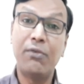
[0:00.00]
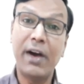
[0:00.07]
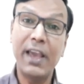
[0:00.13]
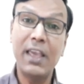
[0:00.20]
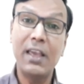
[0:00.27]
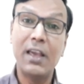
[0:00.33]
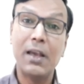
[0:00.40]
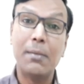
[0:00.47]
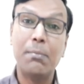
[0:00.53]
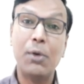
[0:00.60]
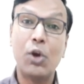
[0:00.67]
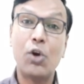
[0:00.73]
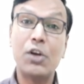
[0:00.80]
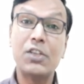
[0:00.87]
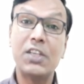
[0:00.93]
Why?
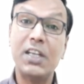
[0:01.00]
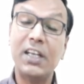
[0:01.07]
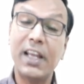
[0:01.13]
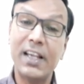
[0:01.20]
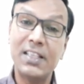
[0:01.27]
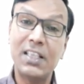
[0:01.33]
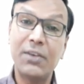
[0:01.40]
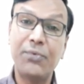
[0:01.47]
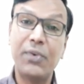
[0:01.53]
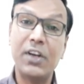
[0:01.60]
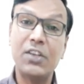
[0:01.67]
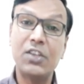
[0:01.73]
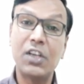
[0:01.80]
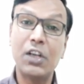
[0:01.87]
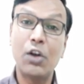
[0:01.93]
Because it has the
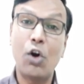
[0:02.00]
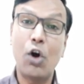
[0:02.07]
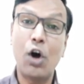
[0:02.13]
function